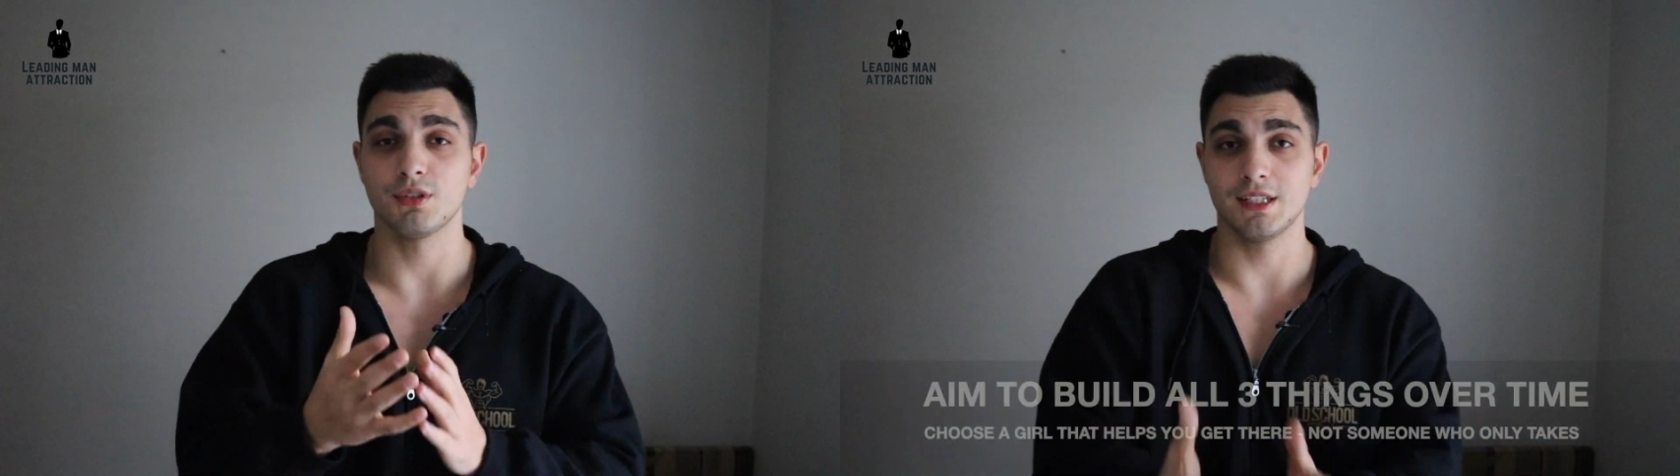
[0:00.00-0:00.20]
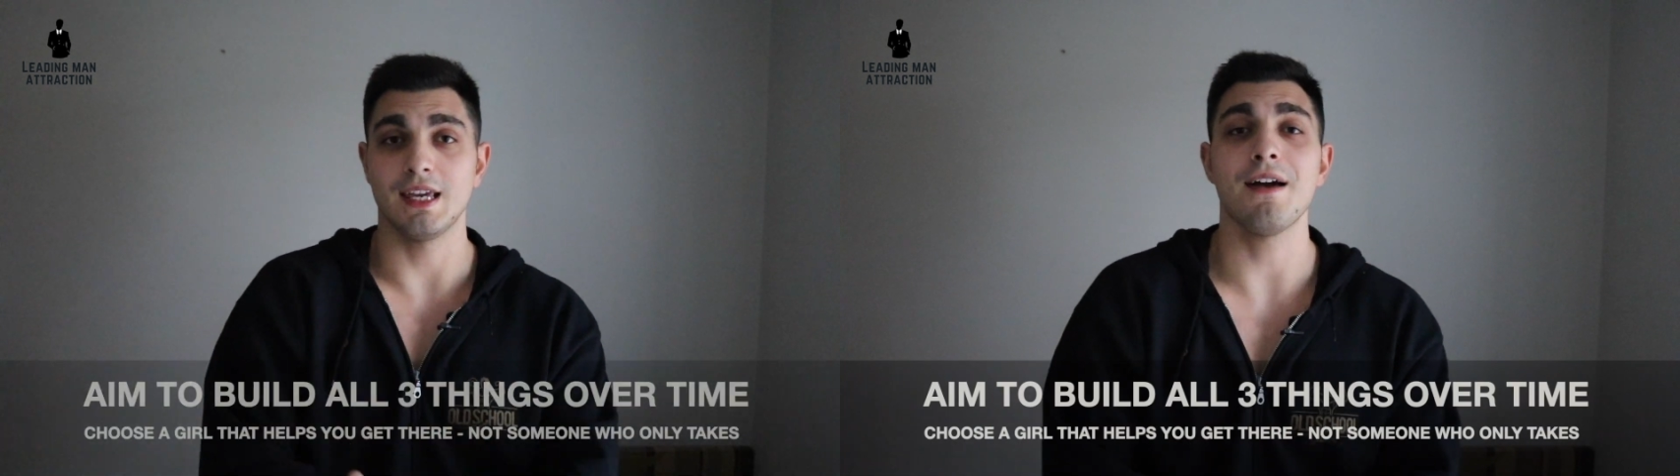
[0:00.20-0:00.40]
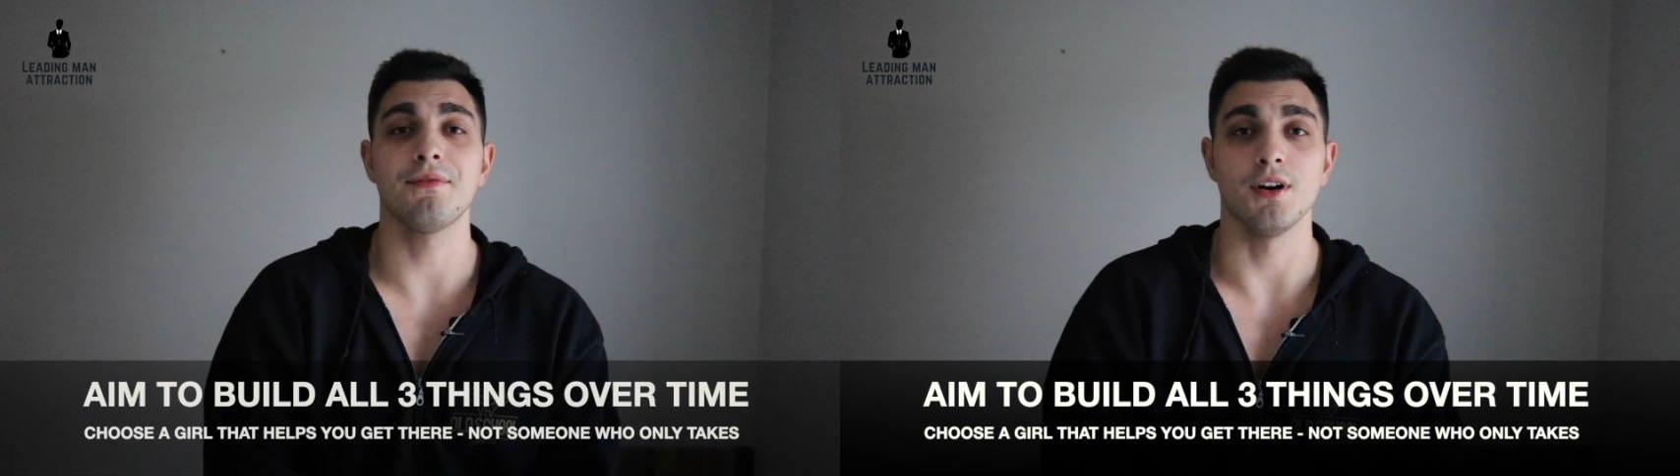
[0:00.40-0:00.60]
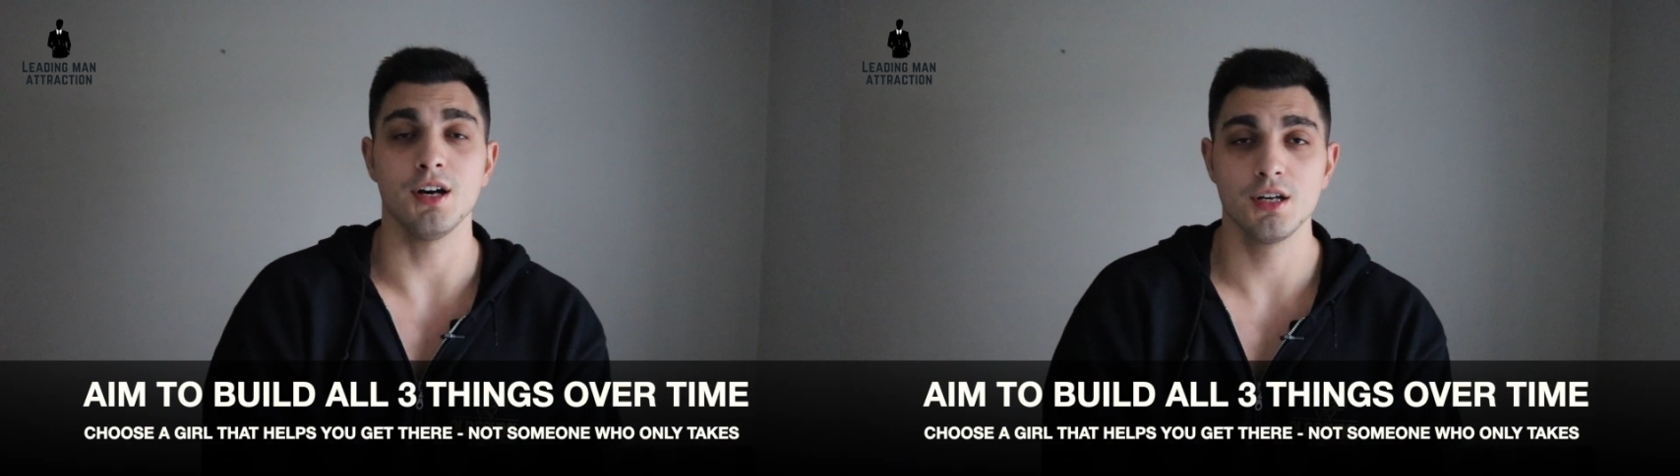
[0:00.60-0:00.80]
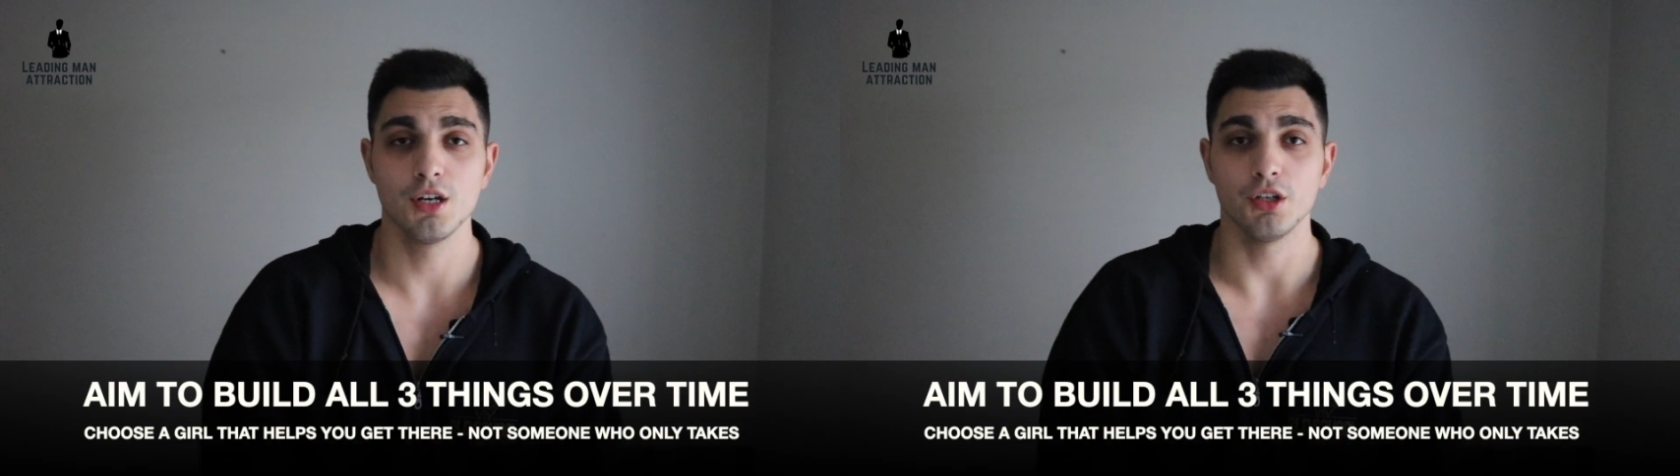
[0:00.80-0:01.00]

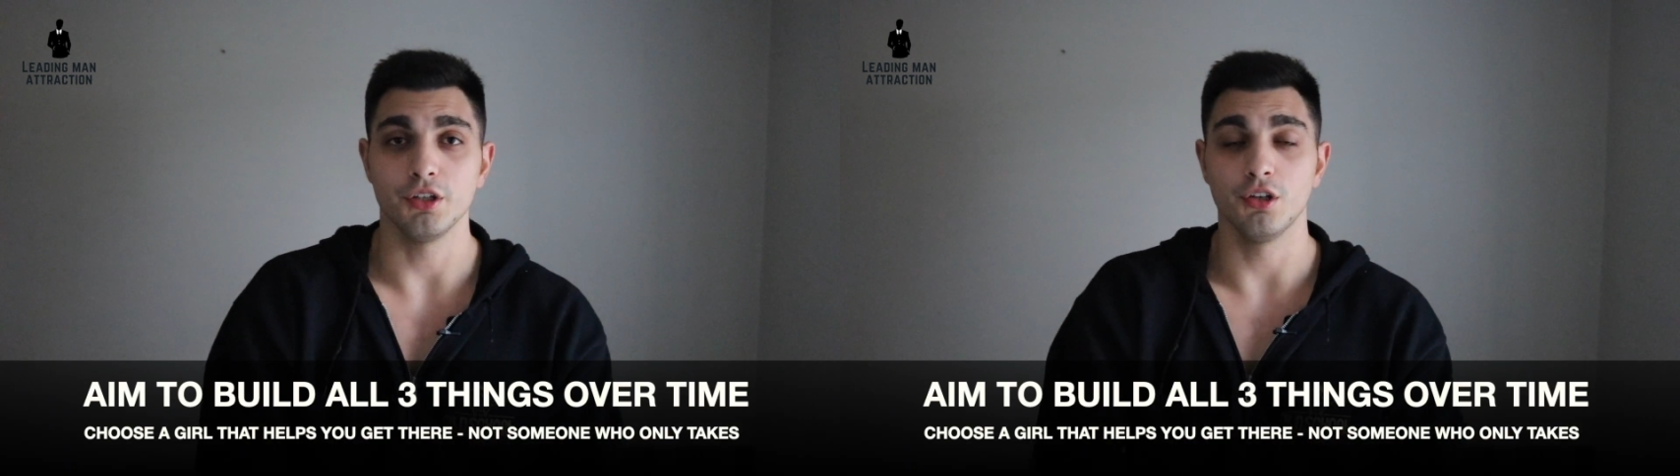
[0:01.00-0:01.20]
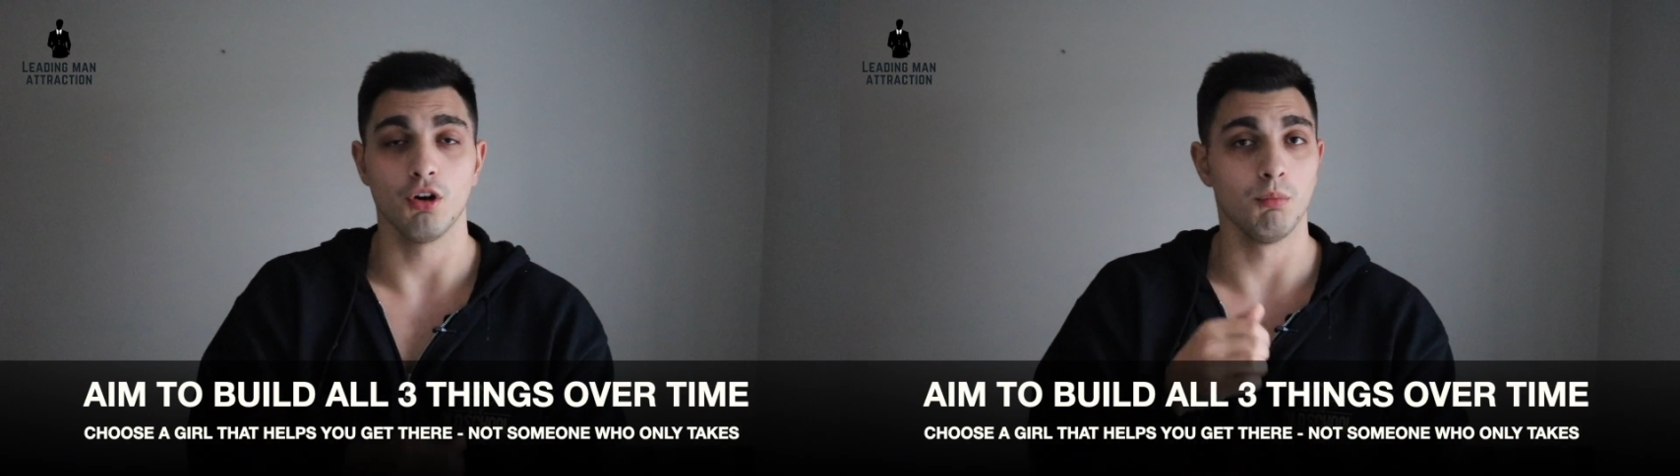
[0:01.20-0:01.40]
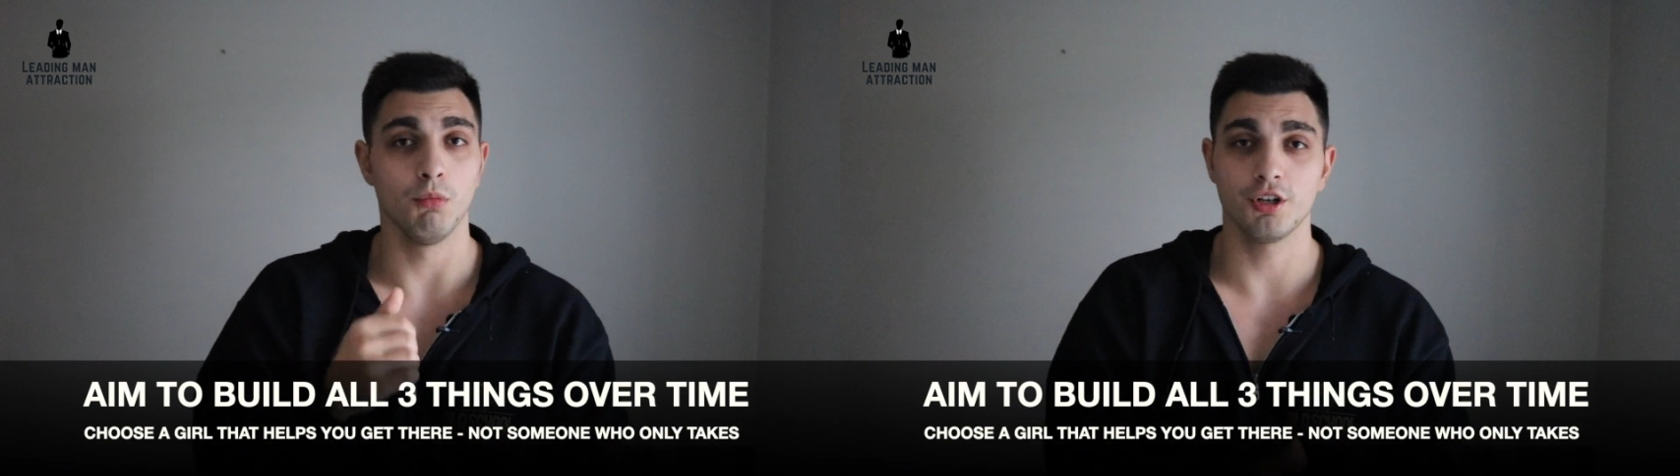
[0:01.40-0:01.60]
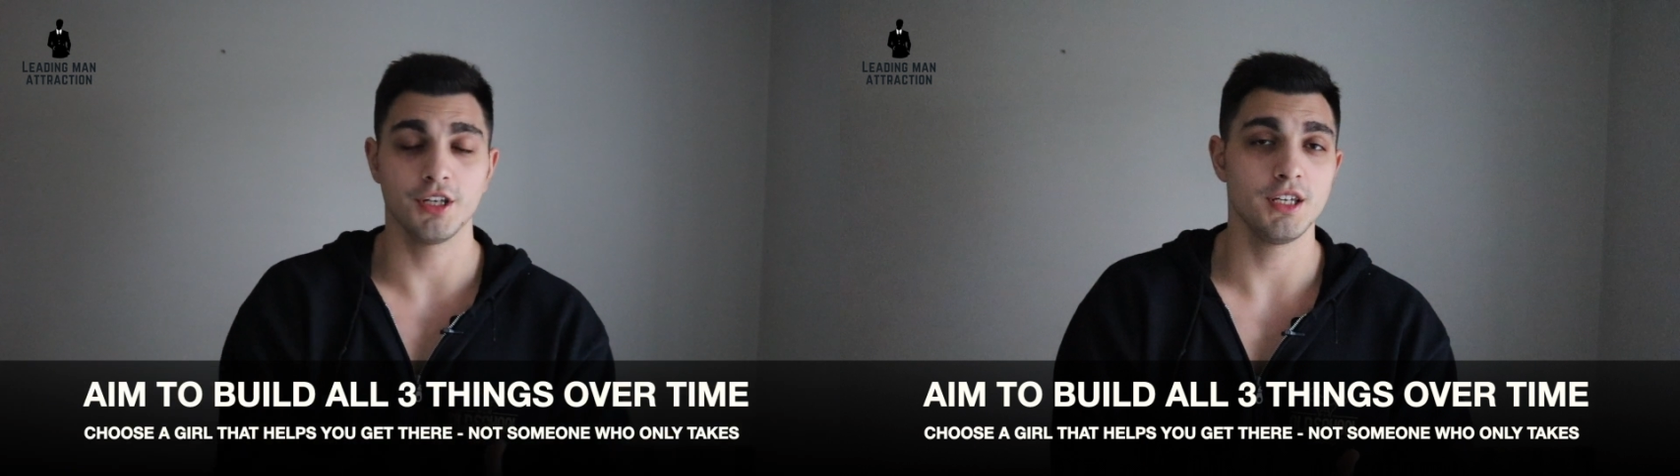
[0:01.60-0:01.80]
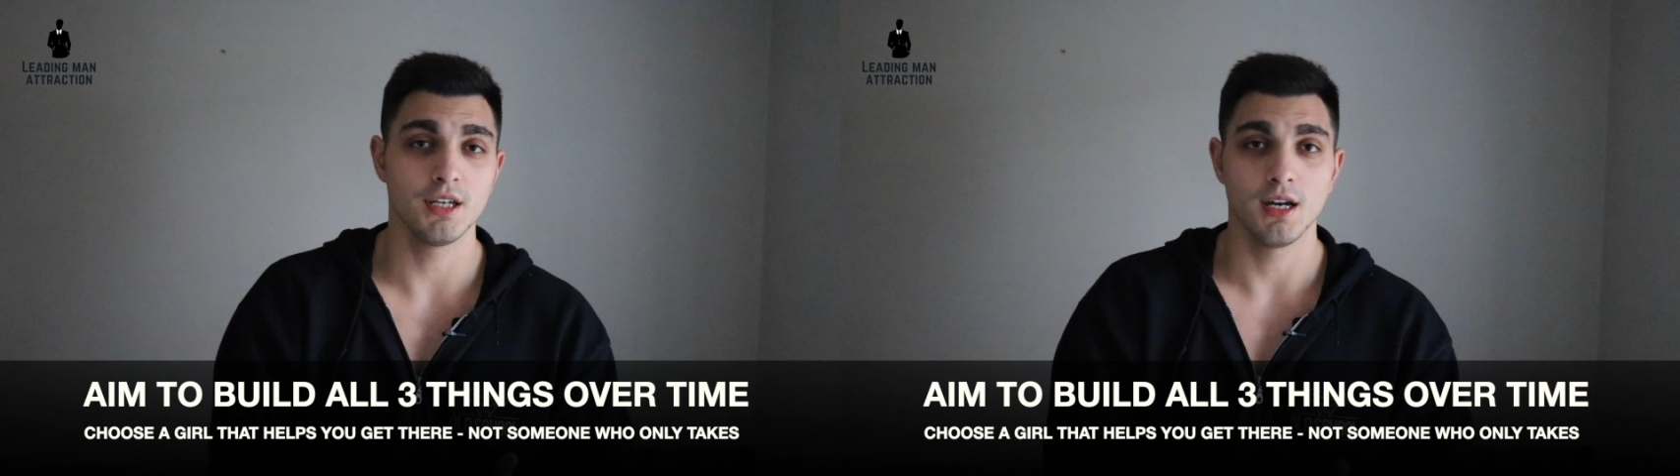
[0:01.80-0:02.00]
together, you know,
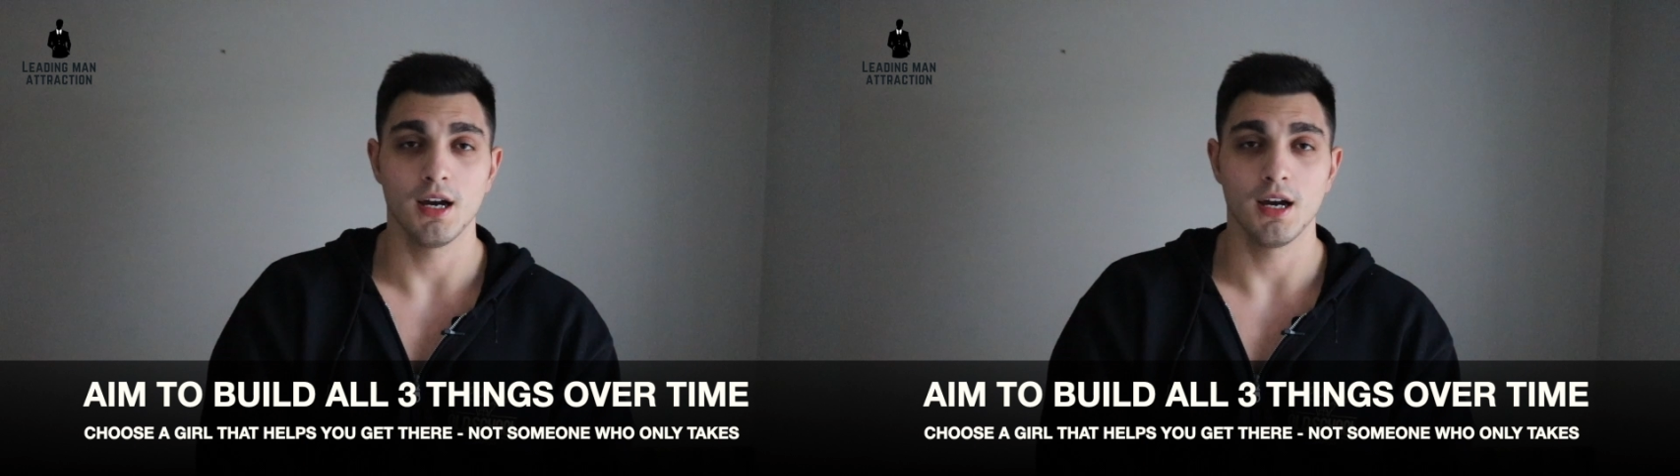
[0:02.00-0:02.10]
money,